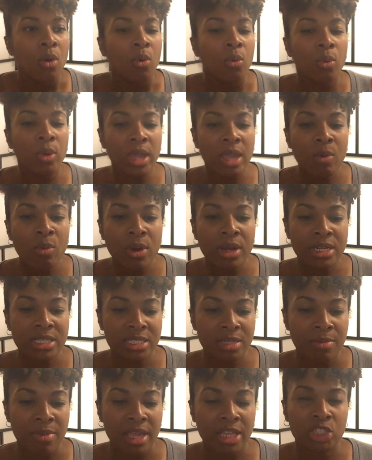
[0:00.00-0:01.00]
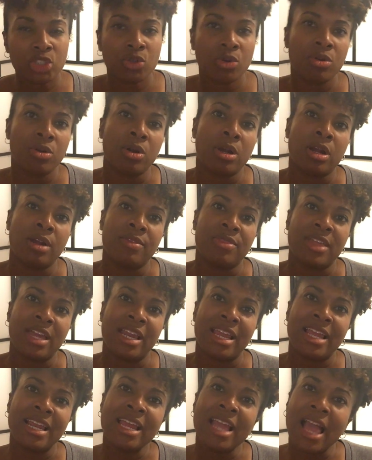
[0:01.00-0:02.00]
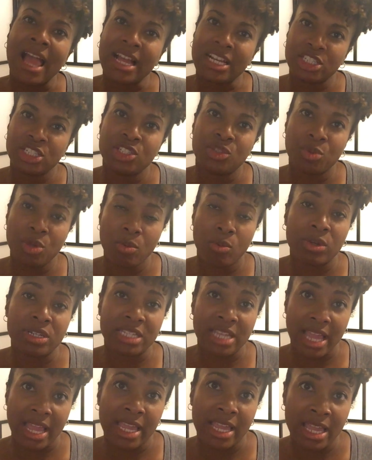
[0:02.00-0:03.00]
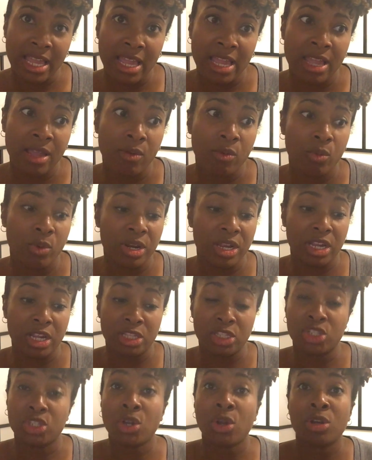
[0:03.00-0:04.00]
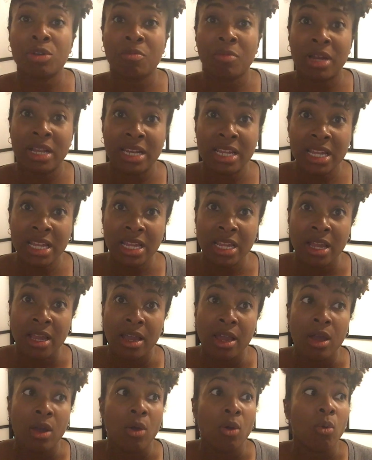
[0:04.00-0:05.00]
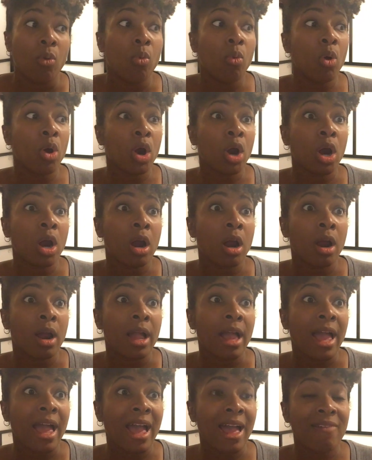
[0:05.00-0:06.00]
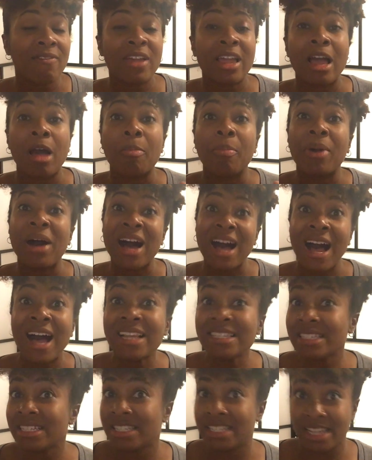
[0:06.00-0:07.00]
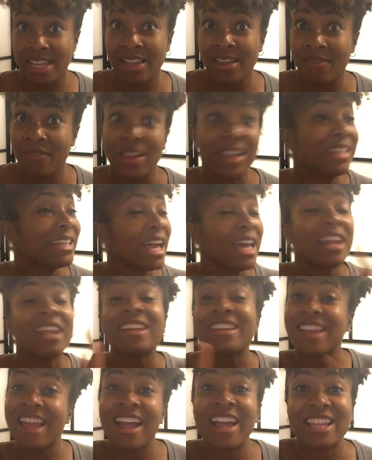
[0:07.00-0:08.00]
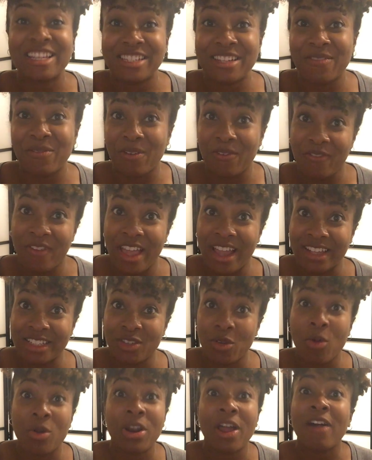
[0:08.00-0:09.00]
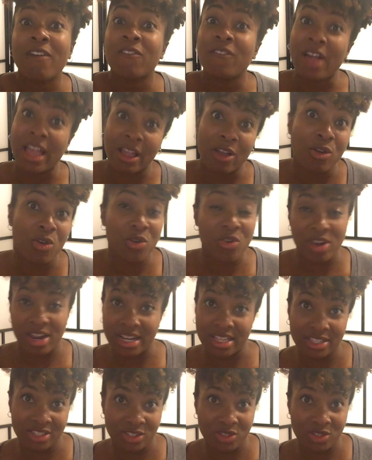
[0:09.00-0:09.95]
We wanted to make sure that any actions we were taking when it concerned money were having a positive and not a negative effect on our FICO credit